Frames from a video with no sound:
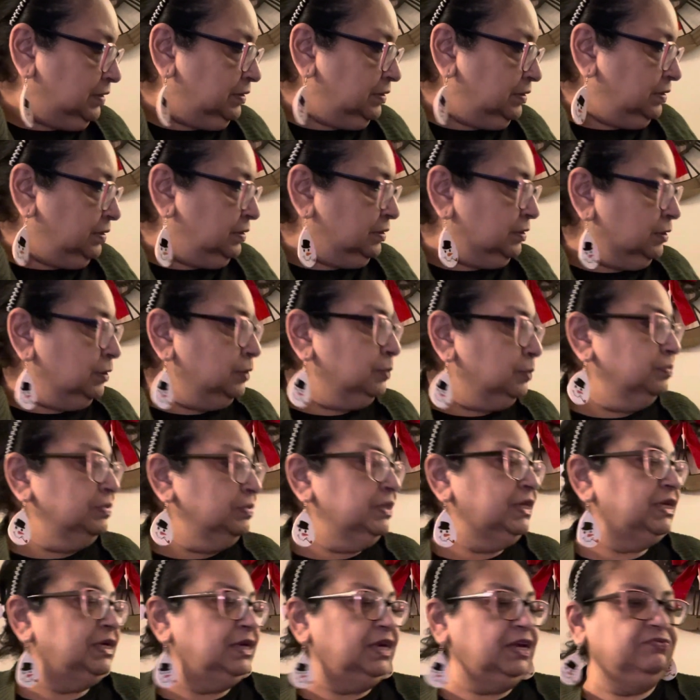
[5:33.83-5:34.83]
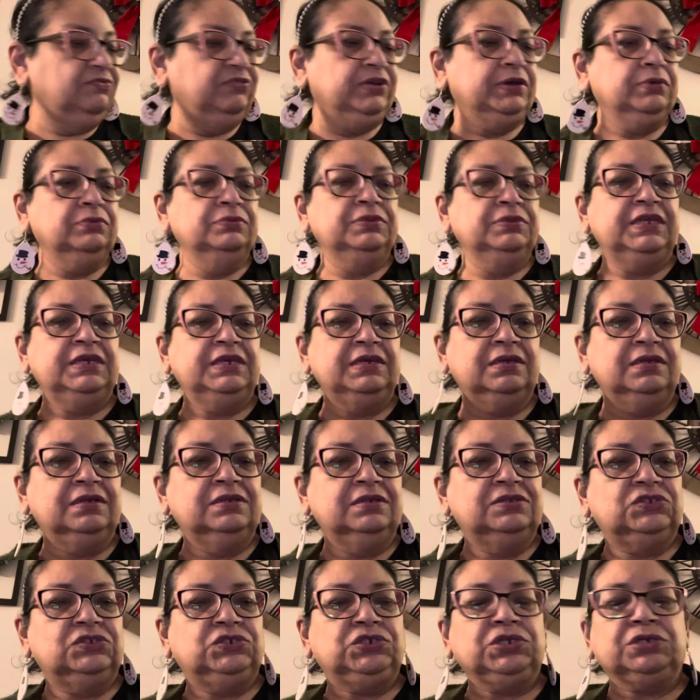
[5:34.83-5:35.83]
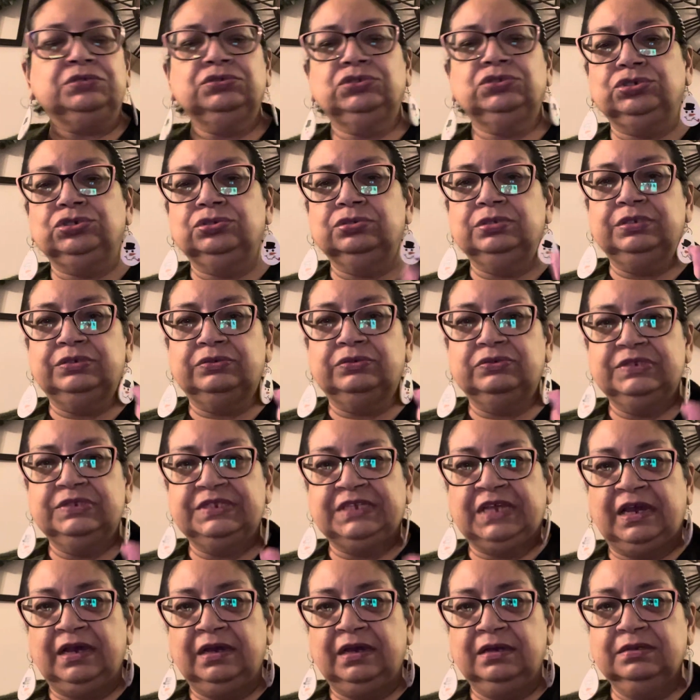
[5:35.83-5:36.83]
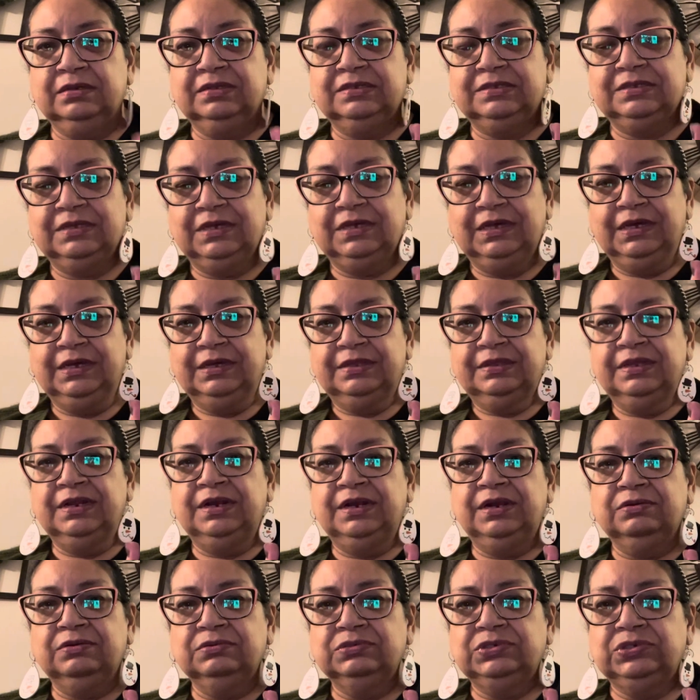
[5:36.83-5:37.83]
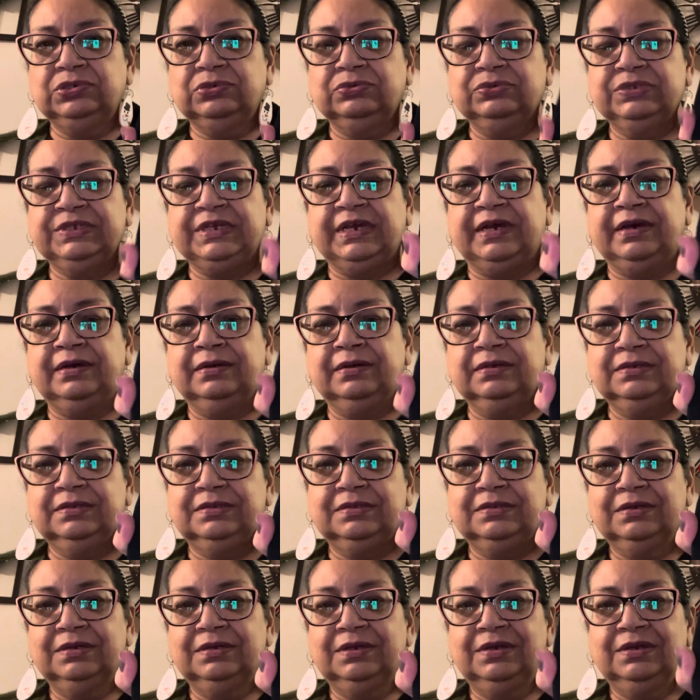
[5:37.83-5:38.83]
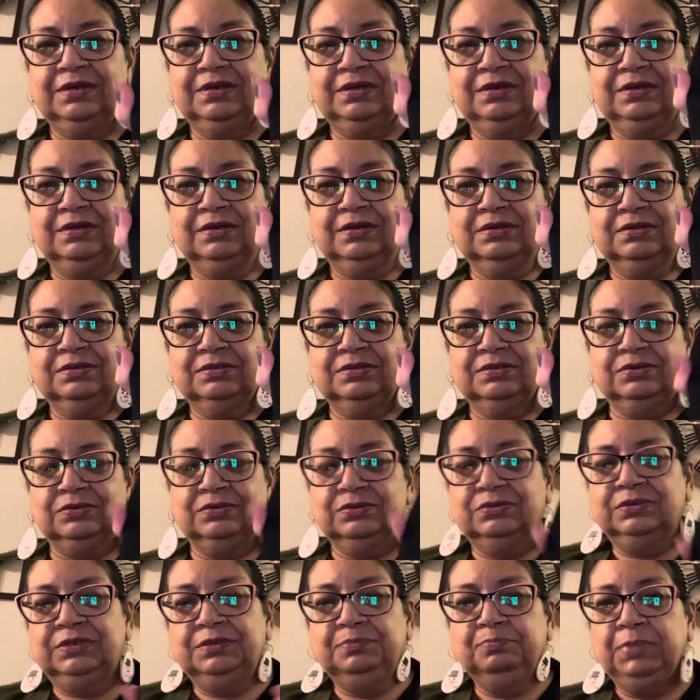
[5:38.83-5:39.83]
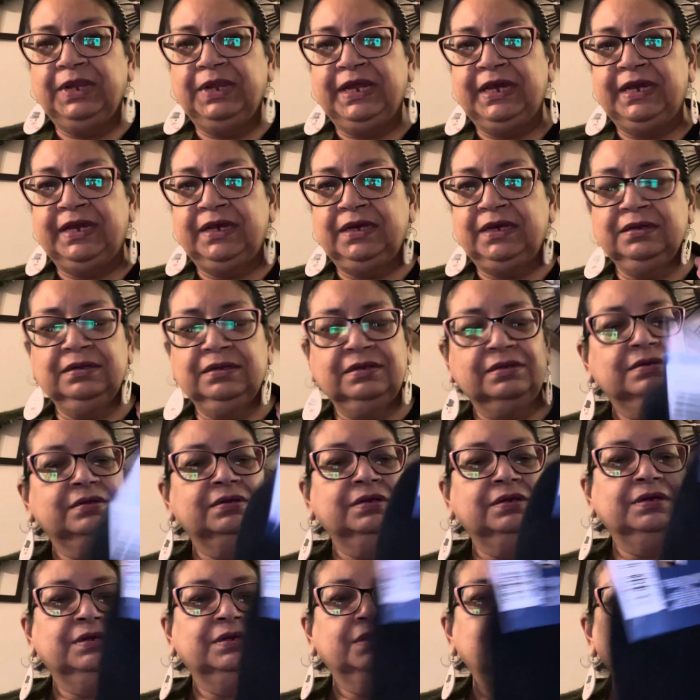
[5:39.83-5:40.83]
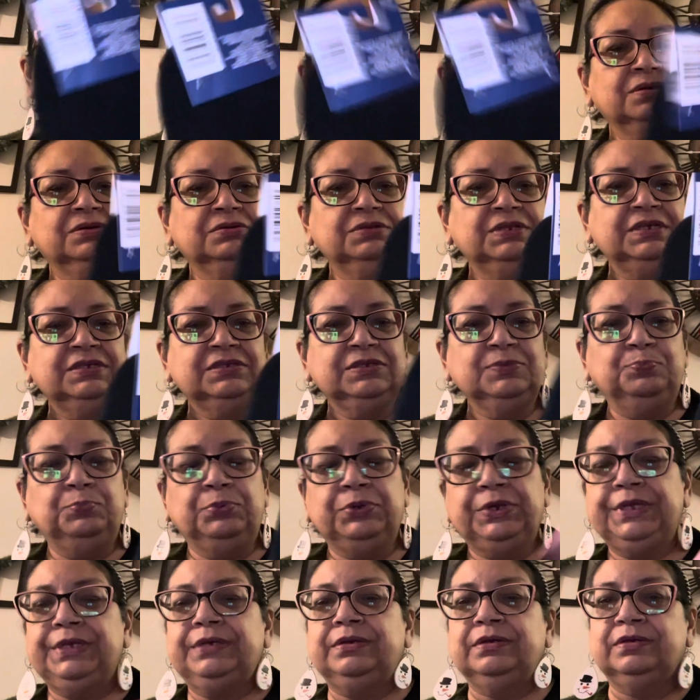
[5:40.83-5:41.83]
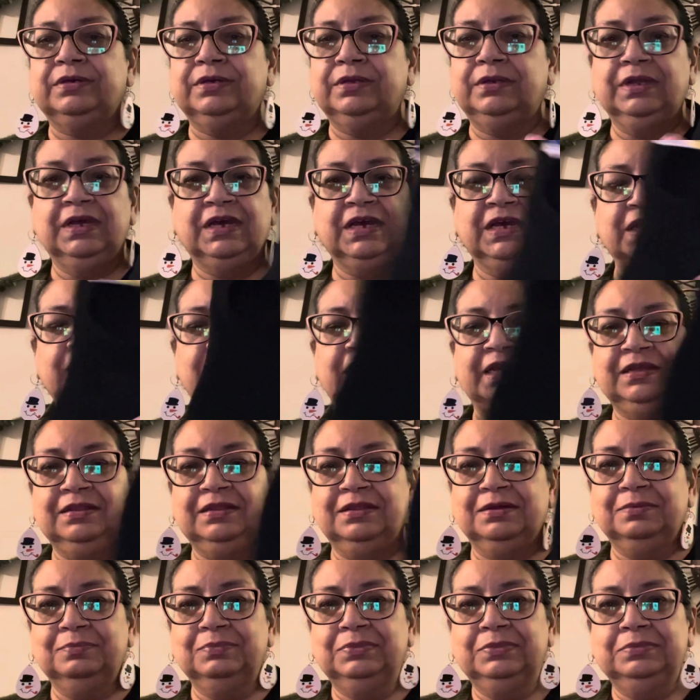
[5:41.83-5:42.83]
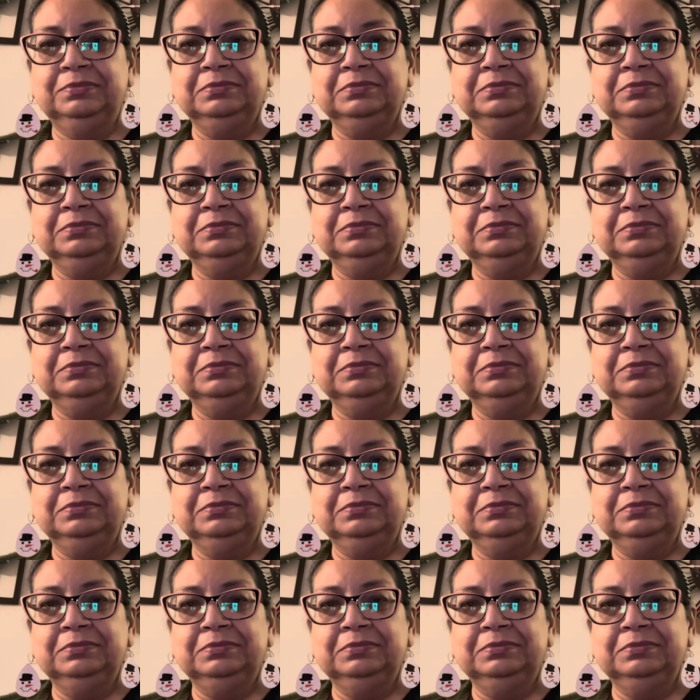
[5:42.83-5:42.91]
Then I found these Juncture little socks. The no-show socks. So, in black. So, these are pretty good. I like them.